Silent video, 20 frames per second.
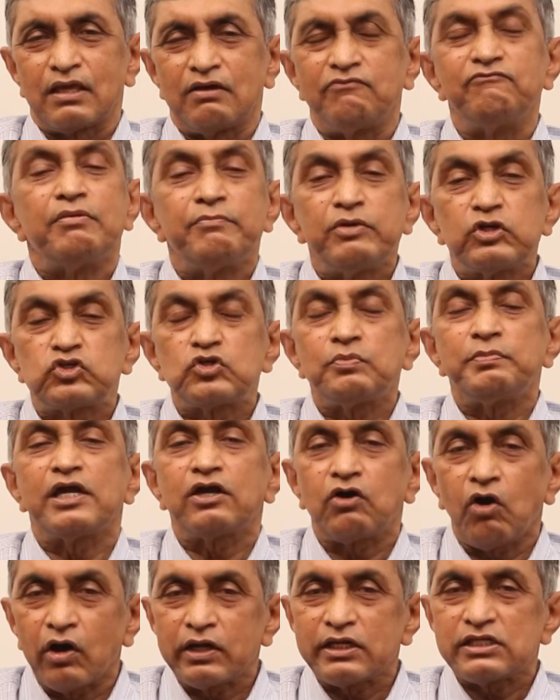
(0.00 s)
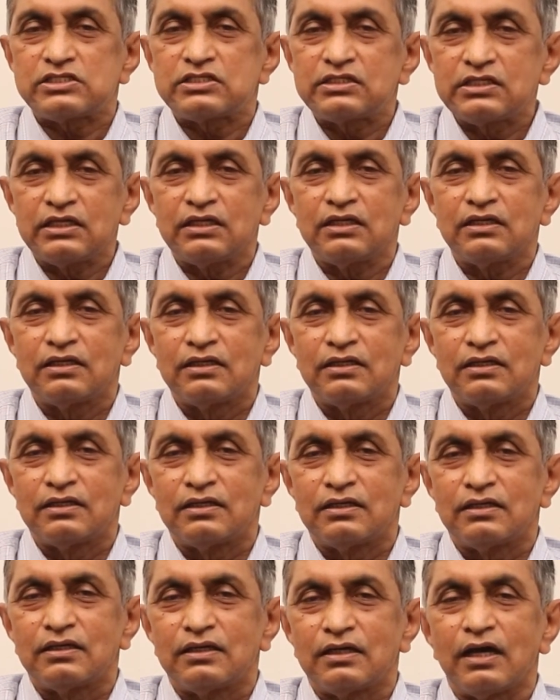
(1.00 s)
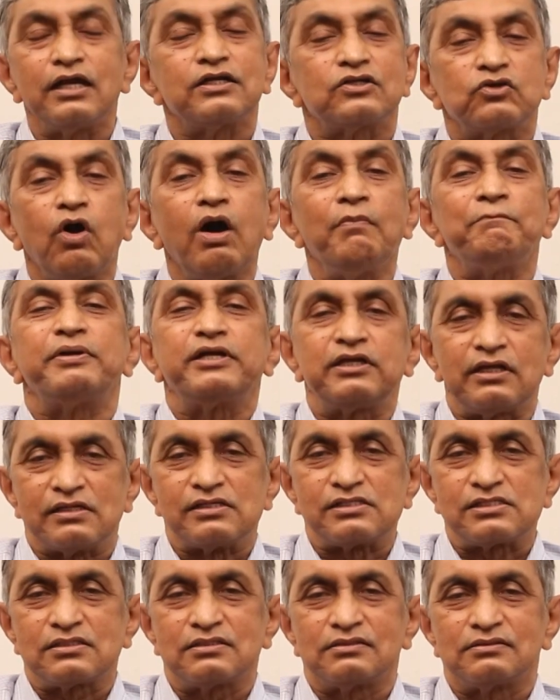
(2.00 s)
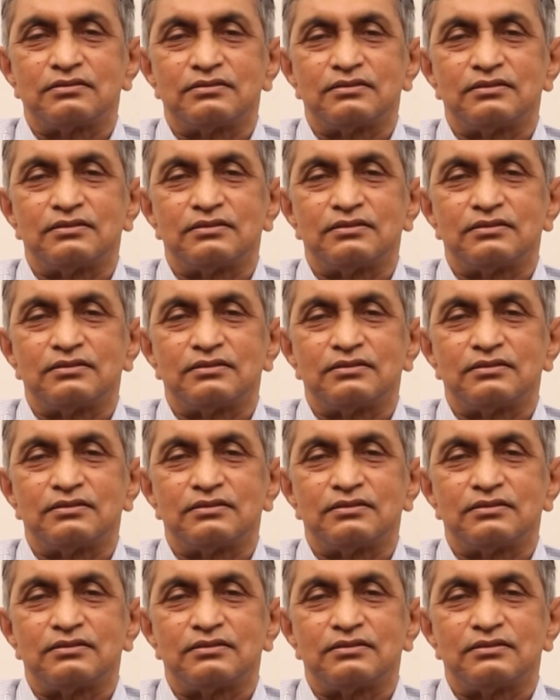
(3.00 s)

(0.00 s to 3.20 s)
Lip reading: We need to make honesty and competence